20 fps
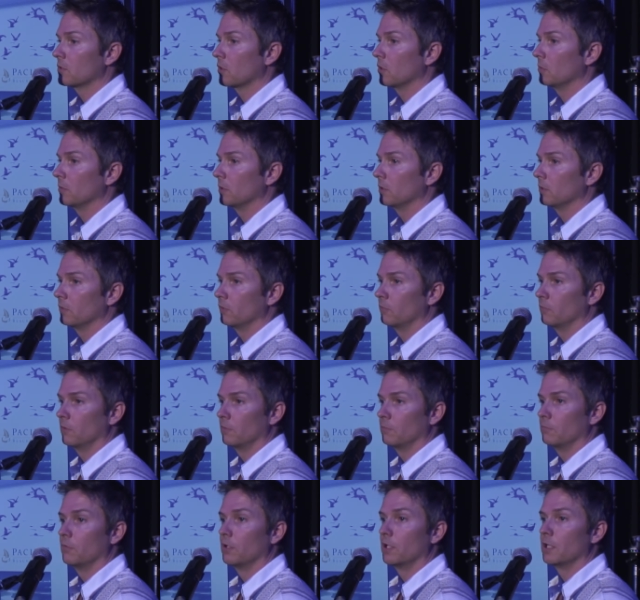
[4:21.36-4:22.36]
Beachcomber who've
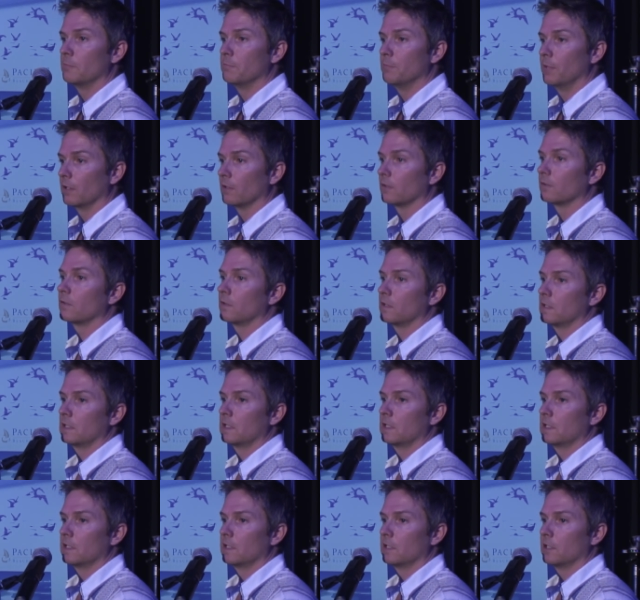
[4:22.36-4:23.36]
really built
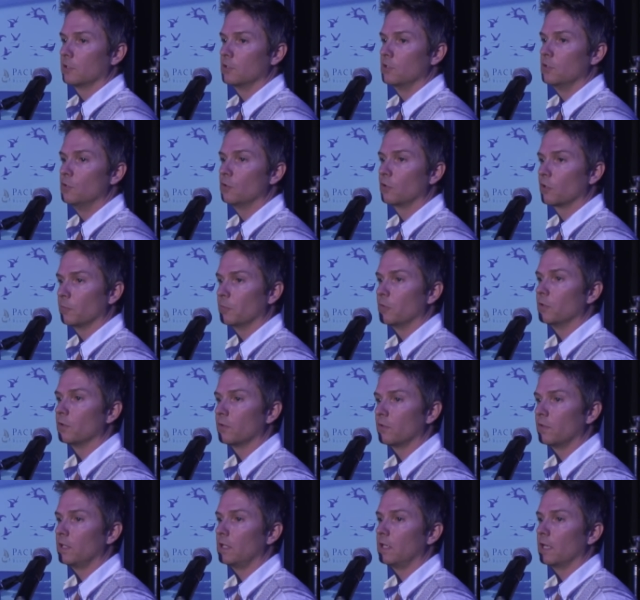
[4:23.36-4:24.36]
a new
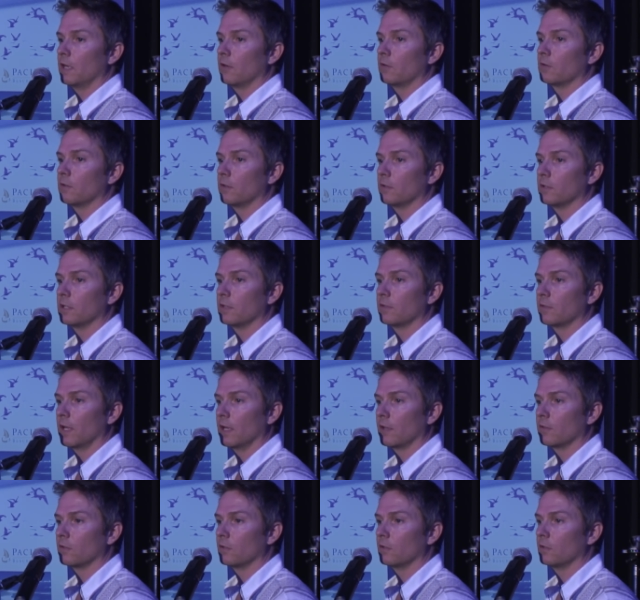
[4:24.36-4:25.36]
community out on this
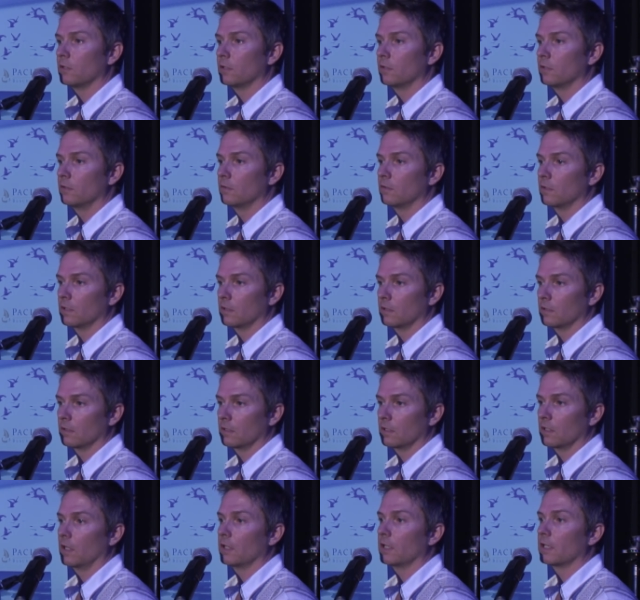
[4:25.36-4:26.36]
atoll
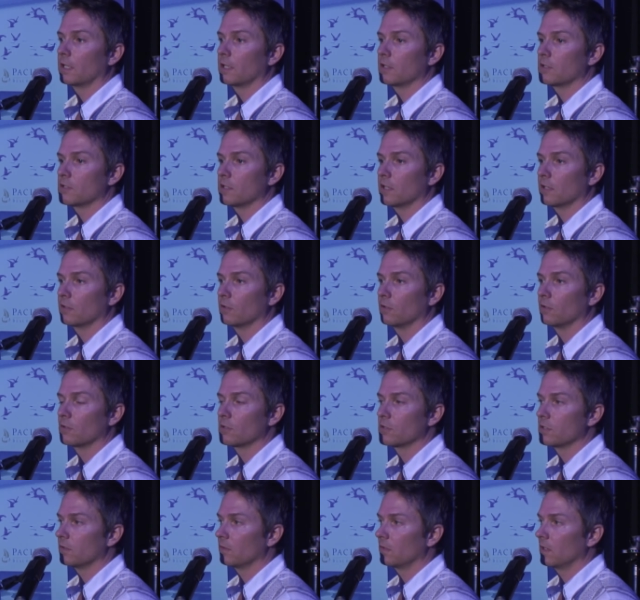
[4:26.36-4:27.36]
using cutting edge
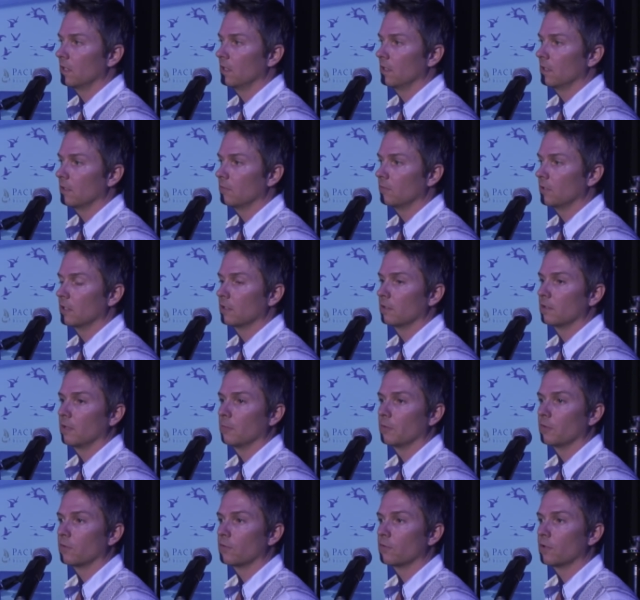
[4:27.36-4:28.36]
technologies and really a
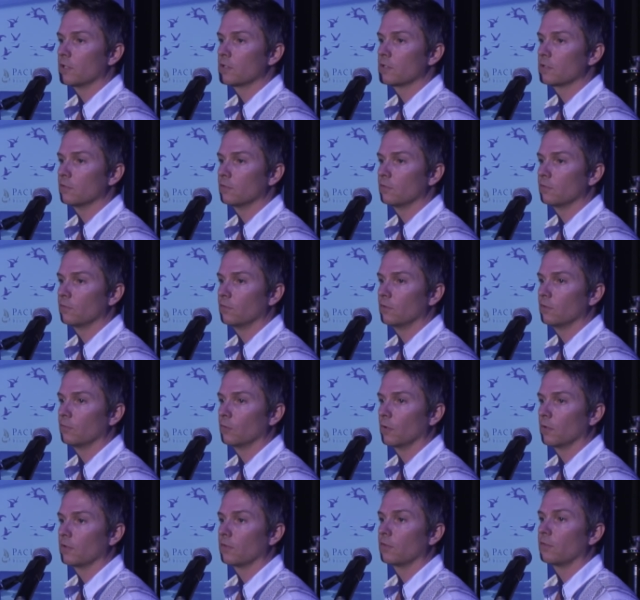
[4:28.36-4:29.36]
demonstration of,
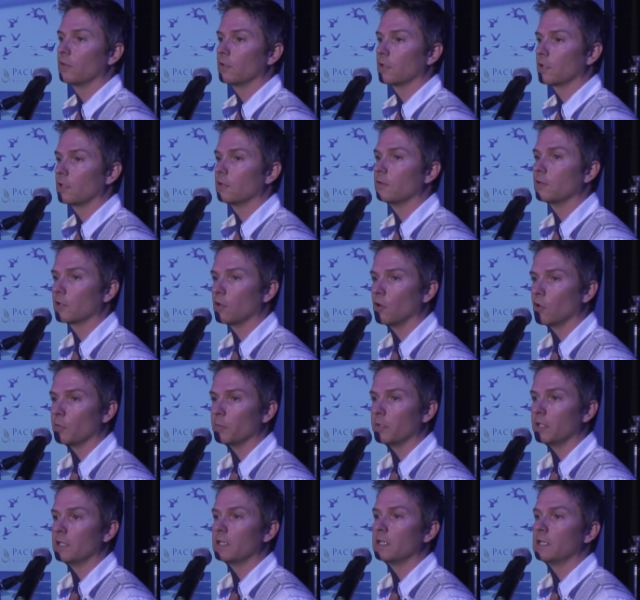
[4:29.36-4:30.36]
of what the circular
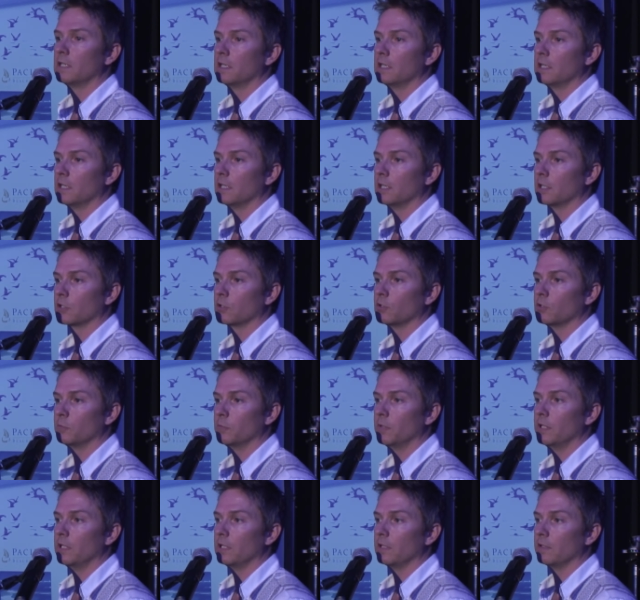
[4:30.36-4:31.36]
economy uh,
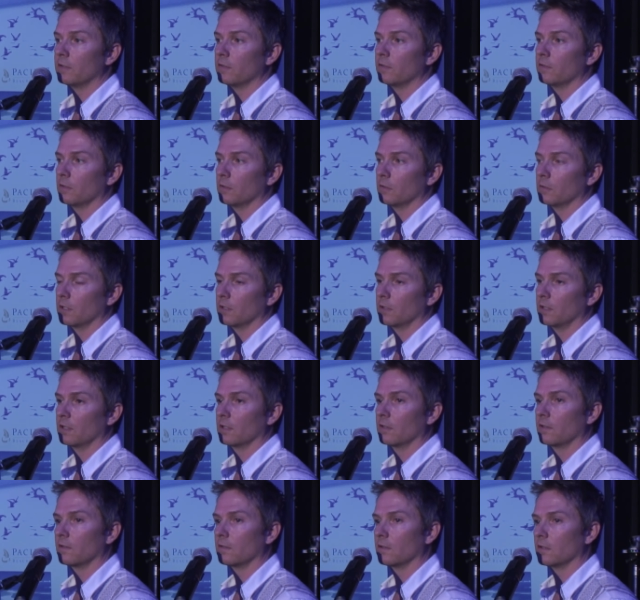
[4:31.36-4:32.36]
could be. So I
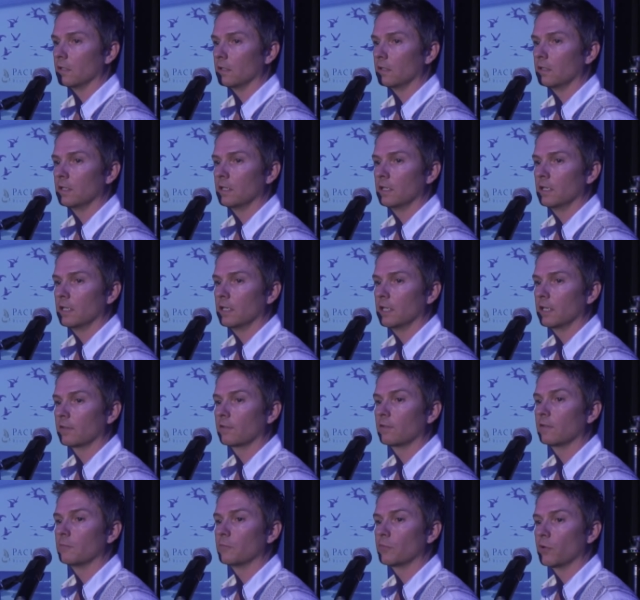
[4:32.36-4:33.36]
think this is a, an
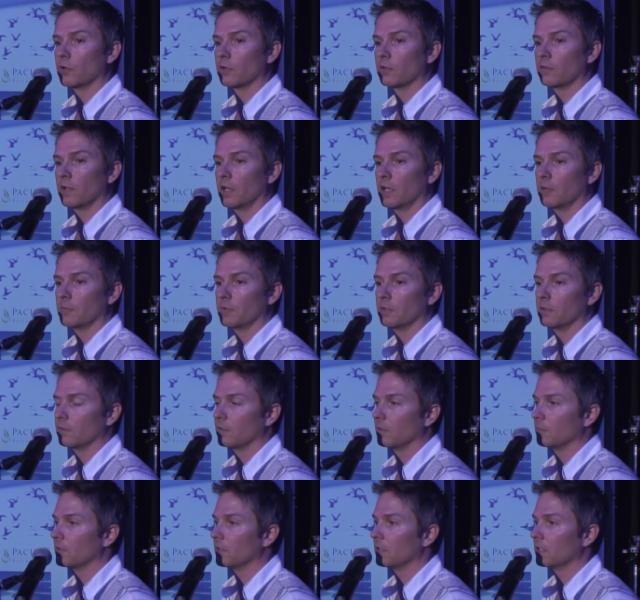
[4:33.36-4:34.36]
excellent prototype
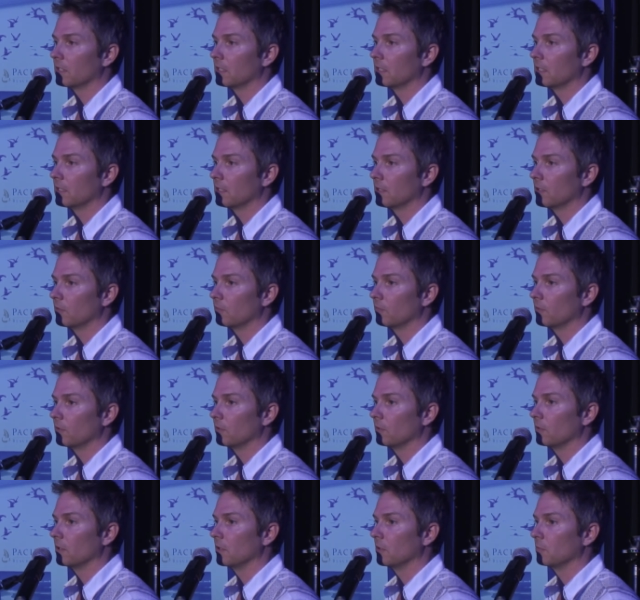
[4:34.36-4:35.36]
and something
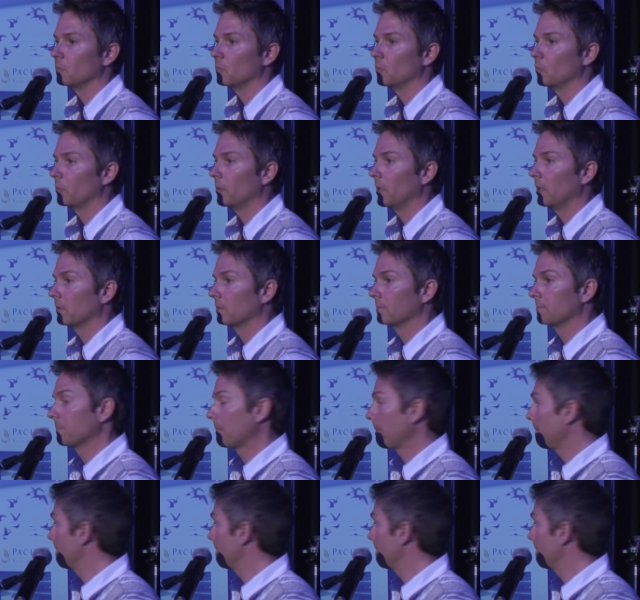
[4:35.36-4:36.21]
hopefully you'll learn more about.